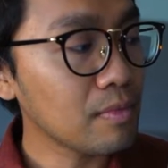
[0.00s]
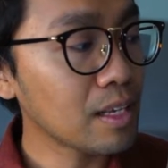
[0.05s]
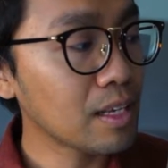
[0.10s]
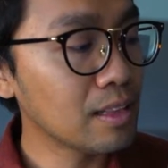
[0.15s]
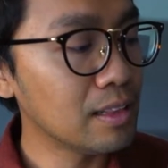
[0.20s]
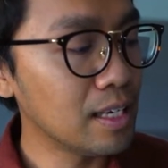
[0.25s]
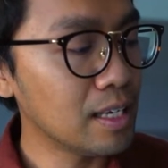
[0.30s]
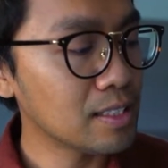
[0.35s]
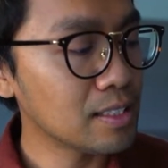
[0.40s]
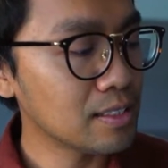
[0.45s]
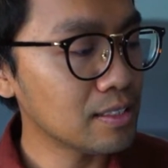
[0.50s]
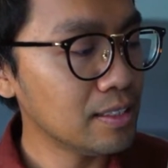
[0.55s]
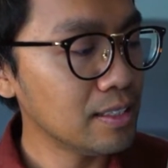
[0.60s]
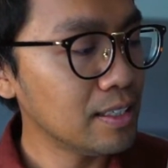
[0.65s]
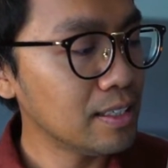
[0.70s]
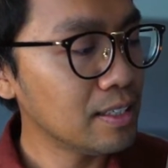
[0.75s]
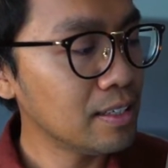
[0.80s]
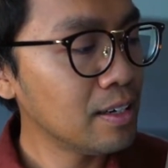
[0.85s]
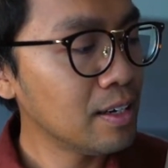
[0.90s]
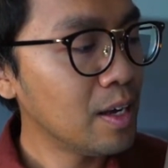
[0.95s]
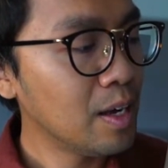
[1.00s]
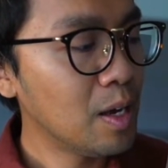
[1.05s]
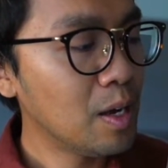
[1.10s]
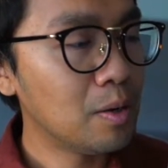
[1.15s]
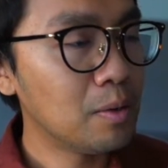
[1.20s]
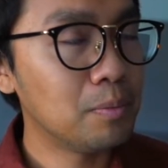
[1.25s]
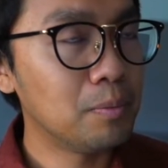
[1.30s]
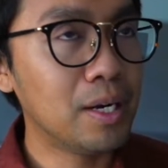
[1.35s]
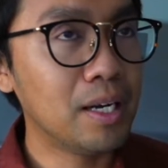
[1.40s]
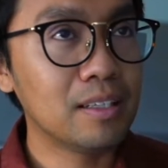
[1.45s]
last year,
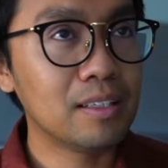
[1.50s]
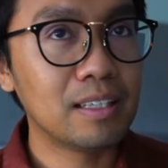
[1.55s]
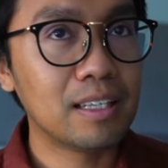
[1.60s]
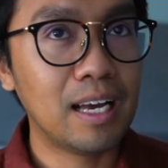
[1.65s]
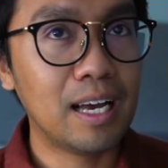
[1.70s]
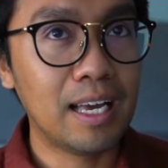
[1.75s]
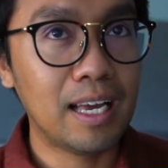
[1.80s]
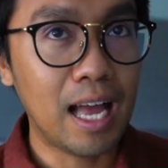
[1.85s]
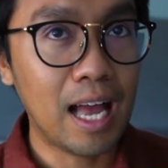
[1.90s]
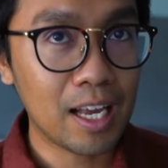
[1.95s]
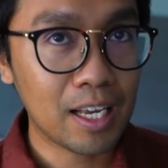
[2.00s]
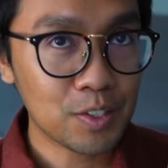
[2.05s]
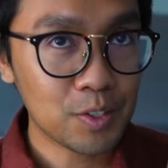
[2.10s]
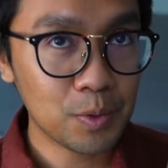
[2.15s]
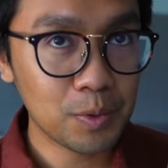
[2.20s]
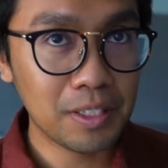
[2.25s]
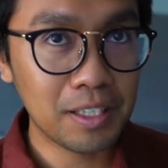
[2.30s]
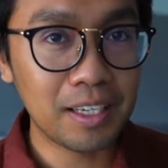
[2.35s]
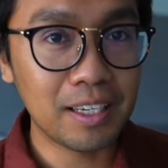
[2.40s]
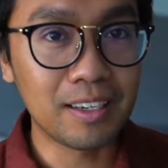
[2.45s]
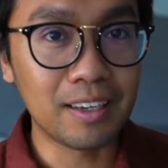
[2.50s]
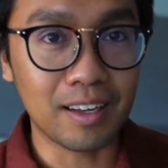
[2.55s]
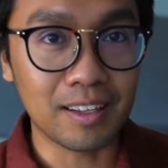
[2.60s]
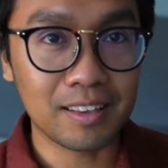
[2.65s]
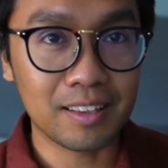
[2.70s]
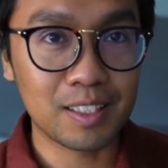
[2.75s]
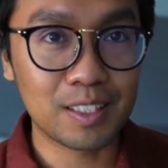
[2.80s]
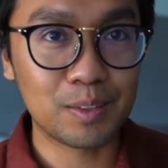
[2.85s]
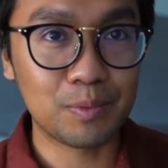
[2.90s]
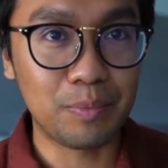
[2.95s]
but I actually got
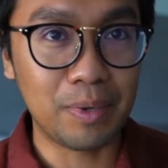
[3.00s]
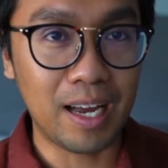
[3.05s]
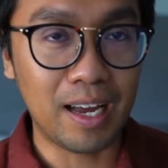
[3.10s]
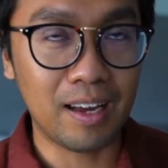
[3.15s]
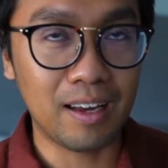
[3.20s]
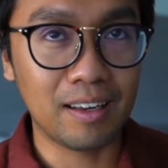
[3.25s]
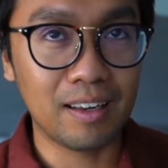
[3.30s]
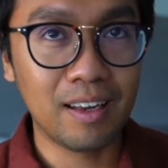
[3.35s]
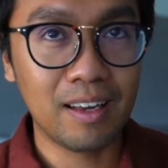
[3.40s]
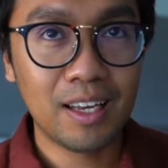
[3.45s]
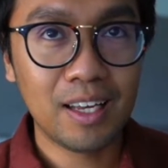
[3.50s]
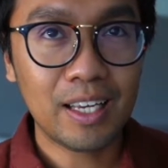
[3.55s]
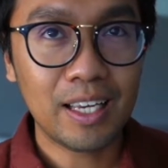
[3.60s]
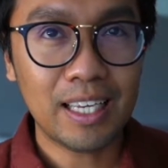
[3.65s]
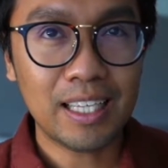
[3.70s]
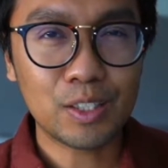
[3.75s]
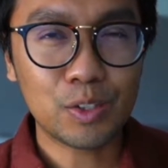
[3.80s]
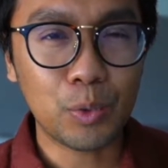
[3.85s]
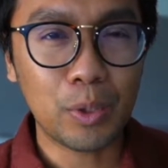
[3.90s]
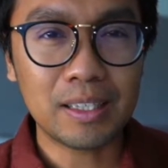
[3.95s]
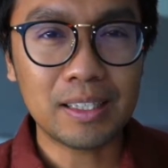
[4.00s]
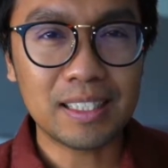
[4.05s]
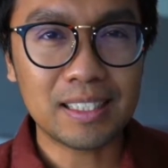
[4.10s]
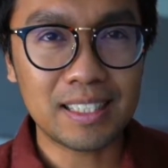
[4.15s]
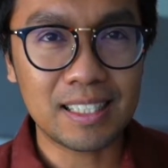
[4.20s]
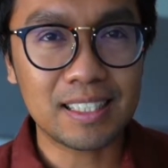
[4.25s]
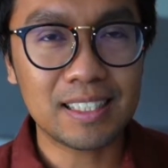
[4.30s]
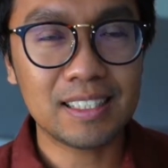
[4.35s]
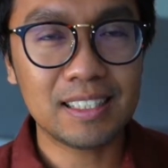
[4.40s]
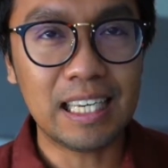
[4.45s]
this bag in
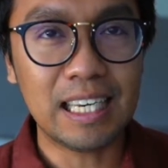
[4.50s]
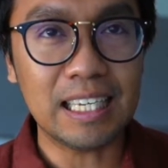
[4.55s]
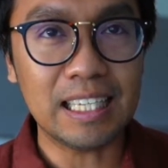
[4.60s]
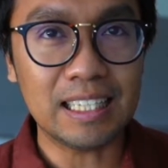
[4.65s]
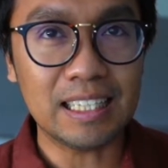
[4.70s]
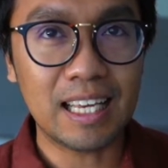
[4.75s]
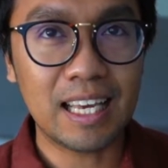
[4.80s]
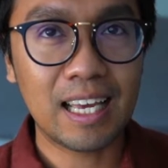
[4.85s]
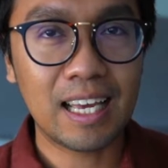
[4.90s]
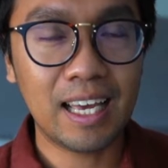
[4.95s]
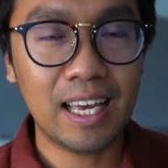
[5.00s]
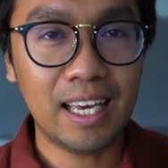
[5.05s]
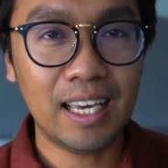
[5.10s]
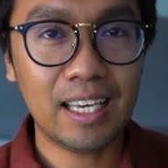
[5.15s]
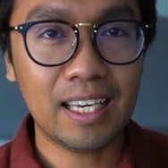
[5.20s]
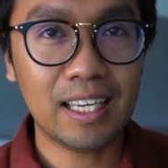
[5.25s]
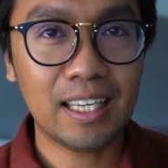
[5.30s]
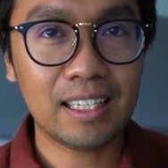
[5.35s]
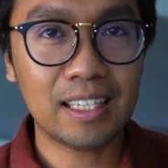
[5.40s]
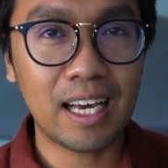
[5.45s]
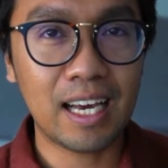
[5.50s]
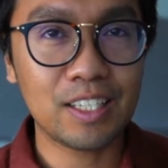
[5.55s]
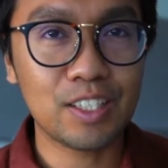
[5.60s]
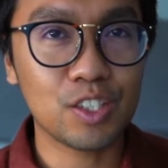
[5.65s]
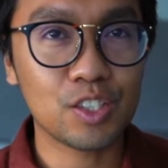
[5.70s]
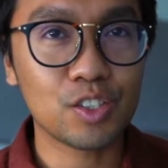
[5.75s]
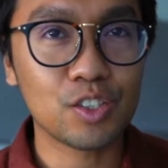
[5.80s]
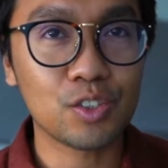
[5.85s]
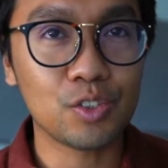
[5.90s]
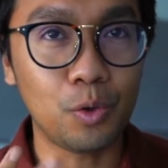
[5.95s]
2016, and I
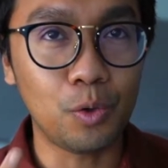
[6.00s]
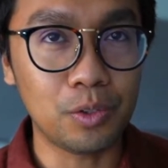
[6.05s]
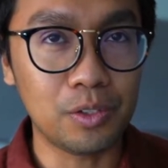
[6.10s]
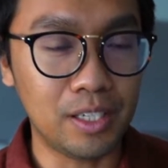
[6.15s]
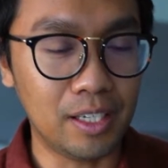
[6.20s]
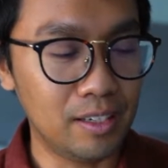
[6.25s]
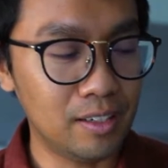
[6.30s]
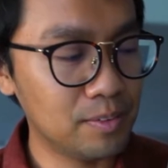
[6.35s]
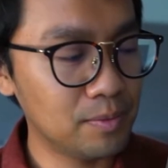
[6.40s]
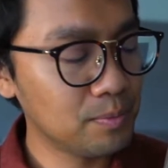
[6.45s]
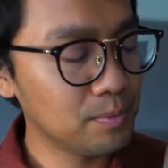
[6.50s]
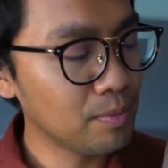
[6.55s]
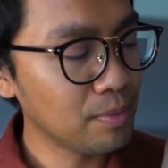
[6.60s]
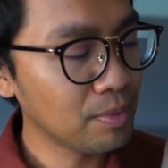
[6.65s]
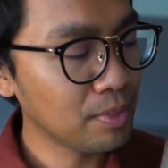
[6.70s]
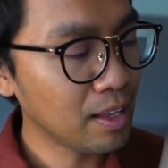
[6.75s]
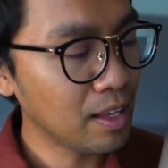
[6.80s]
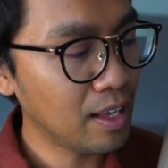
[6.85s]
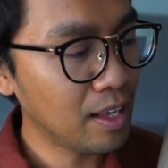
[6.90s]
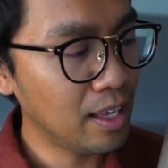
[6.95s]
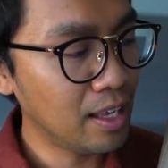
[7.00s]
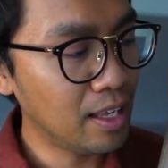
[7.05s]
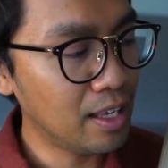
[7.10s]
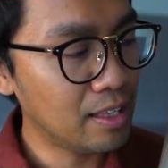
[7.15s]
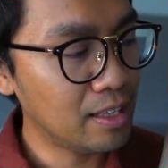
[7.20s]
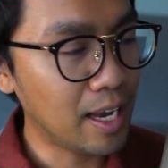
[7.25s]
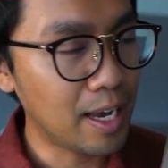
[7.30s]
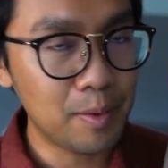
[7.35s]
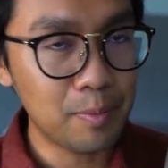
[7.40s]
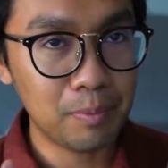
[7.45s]
just sold it. And
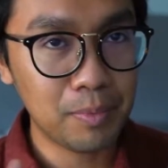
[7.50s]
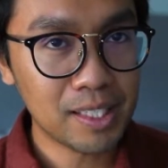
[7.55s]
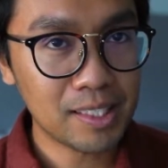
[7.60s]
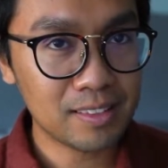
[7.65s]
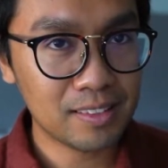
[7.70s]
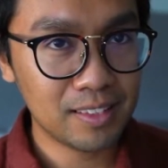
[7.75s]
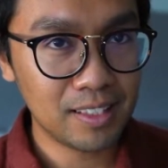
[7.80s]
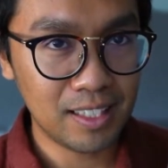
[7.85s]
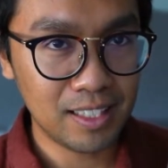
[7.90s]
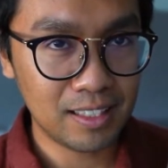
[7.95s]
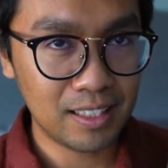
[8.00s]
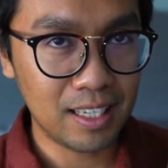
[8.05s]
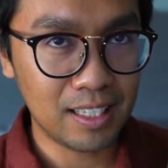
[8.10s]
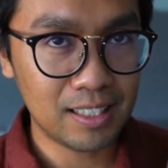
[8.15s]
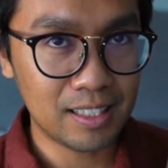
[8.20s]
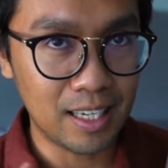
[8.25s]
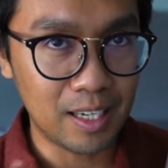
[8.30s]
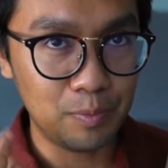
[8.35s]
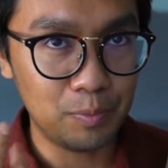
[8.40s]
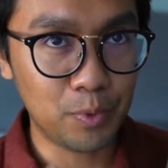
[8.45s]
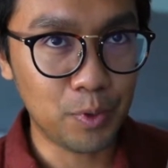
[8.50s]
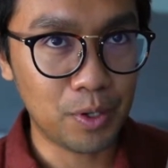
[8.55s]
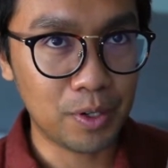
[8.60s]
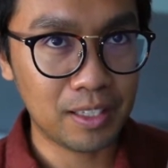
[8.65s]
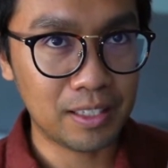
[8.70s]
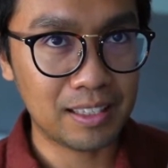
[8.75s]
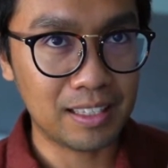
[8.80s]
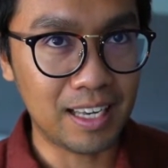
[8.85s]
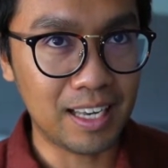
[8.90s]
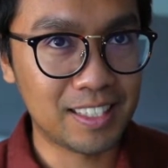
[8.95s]
I missed it, and I bought
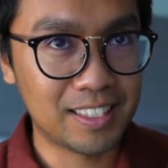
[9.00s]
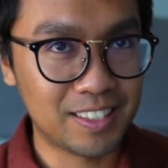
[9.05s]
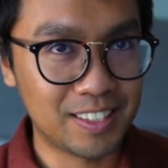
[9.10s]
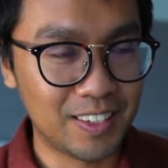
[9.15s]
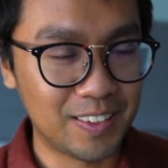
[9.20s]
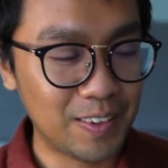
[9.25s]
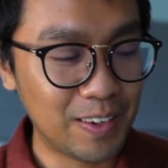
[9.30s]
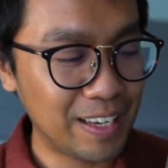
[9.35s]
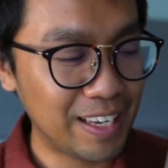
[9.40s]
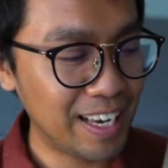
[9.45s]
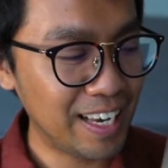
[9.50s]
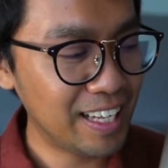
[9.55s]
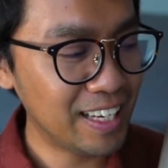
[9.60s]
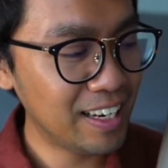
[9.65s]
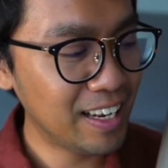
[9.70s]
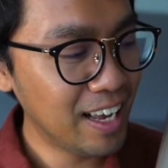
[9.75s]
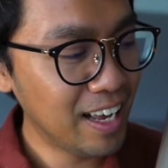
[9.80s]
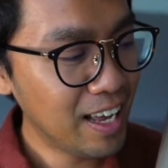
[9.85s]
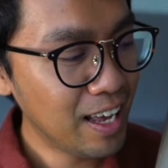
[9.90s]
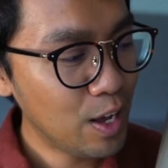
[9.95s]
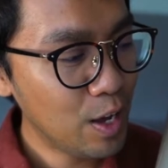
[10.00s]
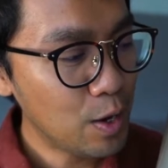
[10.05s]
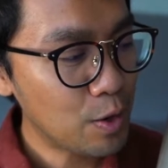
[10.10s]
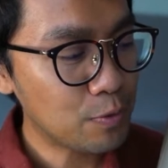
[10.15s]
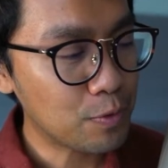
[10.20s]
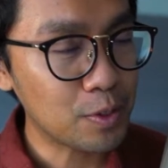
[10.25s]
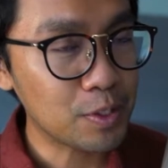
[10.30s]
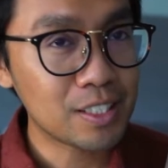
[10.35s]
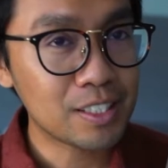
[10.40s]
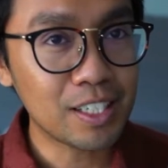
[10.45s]
it last year again
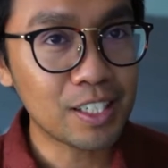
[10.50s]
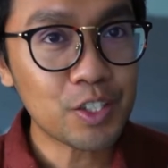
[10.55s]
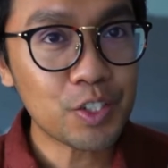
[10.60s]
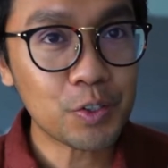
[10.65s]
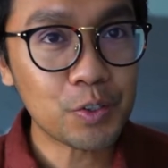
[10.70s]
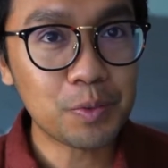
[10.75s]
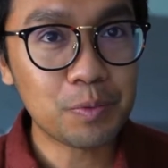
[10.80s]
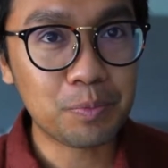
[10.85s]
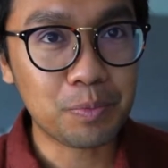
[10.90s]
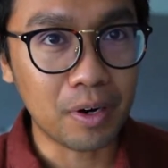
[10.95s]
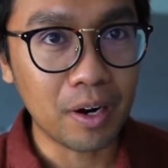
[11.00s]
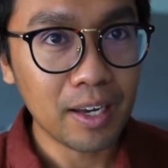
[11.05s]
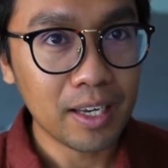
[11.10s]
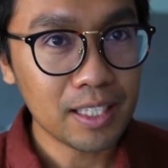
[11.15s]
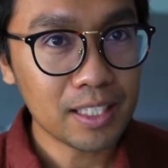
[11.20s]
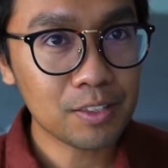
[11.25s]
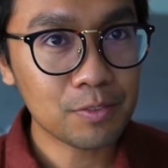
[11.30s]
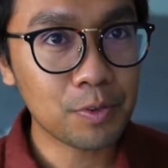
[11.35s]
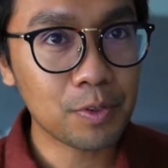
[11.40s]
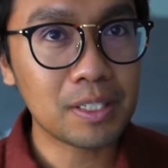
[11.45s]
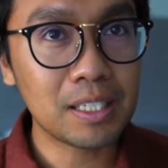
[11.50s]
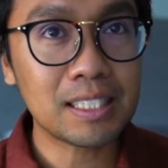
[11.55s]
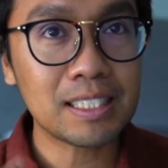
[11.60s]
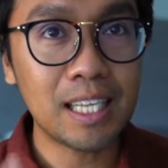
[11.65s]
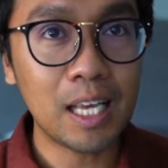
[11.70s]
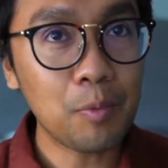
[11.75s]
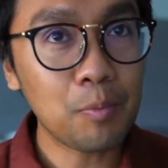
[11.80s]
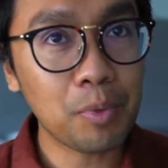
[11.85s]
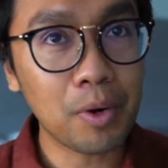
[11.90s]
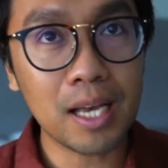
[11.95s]
for such a good price, for the
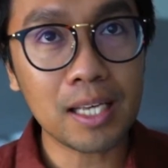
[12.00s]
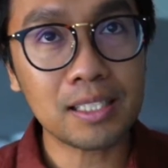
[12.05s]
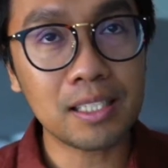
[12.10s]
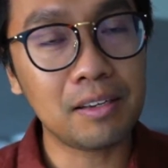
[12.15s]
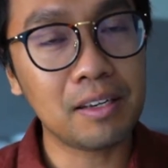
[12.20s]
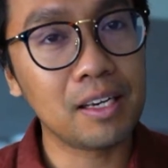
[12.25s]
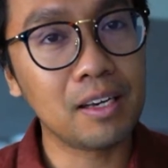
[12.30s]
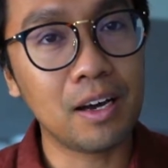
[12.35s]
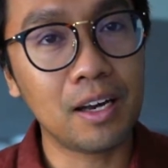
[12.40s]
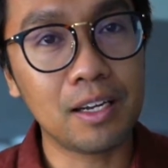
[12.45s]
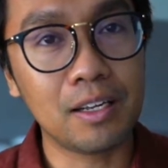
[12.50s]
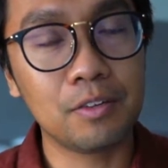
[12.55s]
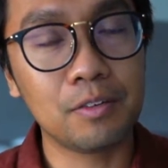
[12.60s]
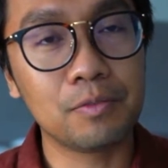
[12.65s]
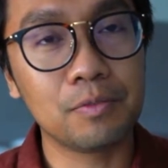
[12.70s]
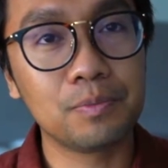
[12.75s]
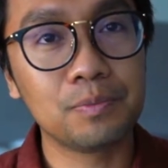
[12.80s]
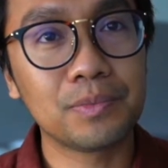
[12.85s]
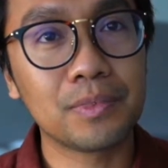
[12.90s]
same price I got it